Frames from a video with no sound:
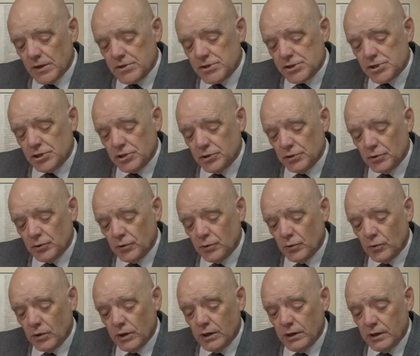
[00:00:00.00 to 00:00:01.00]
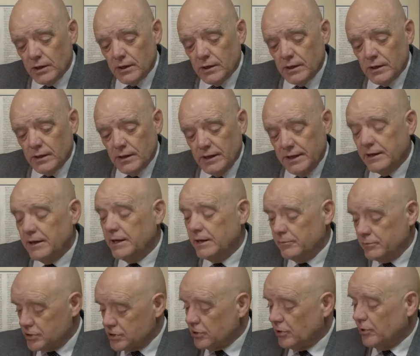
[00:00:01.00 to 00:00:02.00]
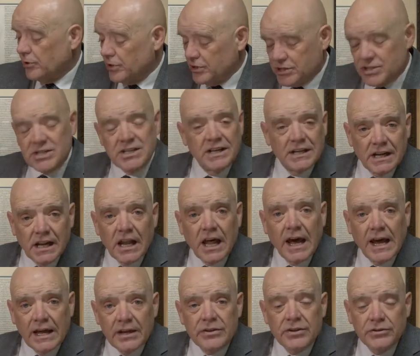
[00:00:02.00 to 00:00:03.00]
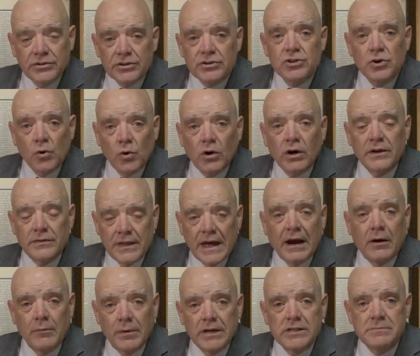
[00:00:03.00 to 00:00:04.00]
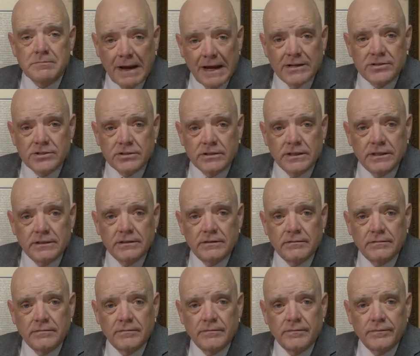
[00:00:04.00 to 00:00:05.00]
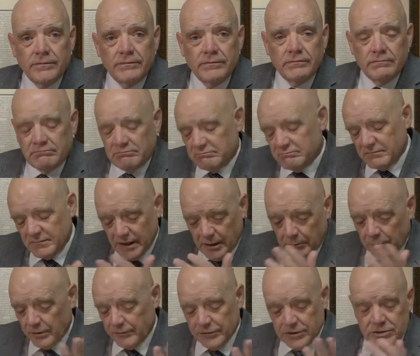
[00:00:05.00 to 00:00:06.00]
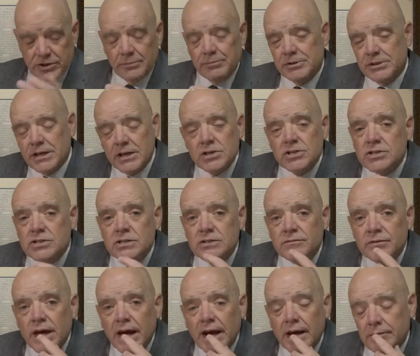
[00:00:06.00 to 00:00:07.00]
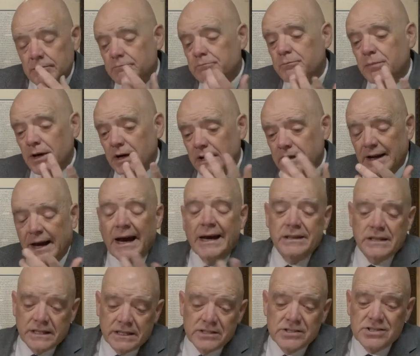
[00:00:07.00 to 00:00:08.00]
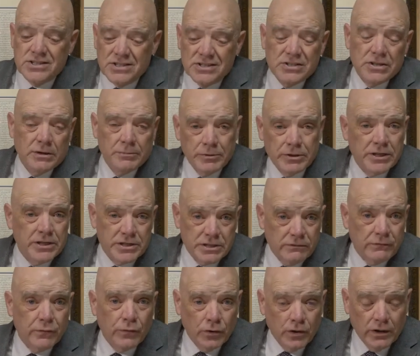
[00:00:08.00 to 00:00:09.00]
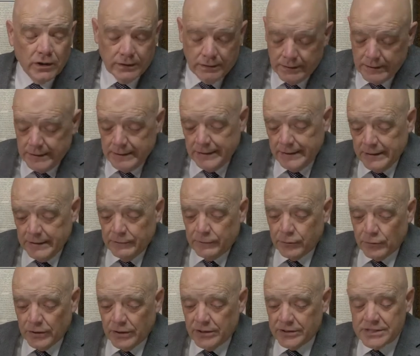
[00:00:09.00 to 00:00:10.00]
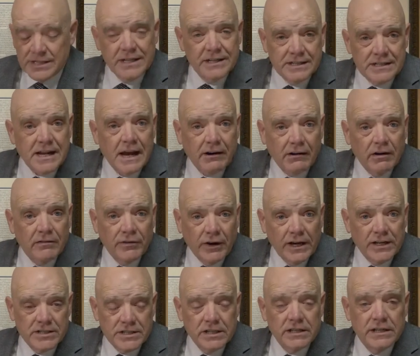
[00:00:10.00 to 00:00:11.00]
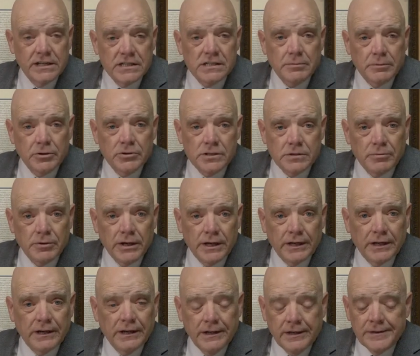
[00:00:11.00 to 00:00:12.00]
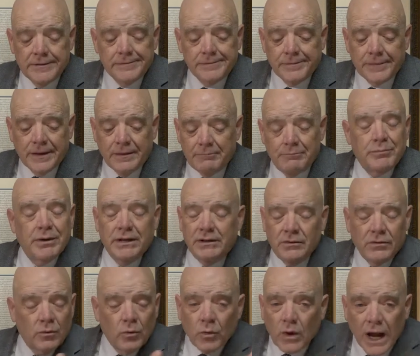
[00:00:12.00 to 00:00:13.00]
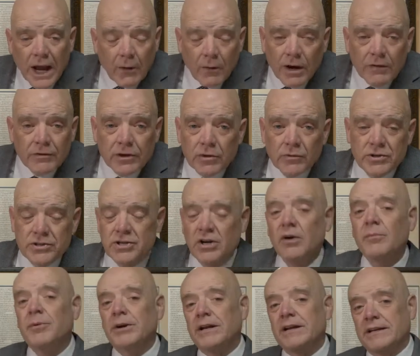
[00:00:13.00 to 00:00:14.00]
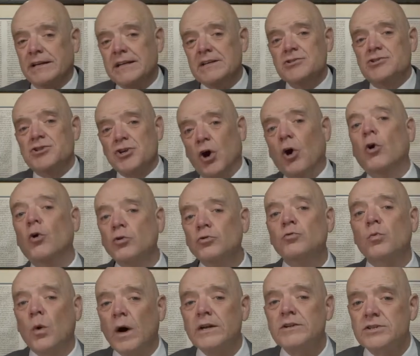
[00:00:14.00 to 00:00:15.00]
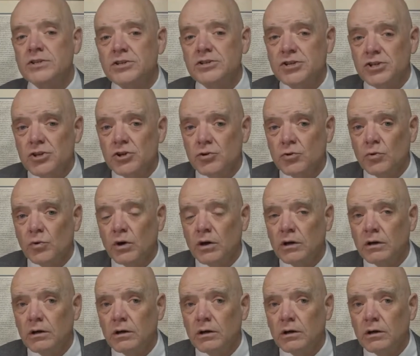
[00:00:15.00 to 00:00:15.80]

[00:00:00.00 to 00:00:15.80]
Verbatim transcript: to, he, he was told that sin lieth at the door and thou must master it. Number of interpretations of that, but I think it's an interpretation for a, for a sin sacrifice that he's supposed to bring. But however you interpret it, he's told what to do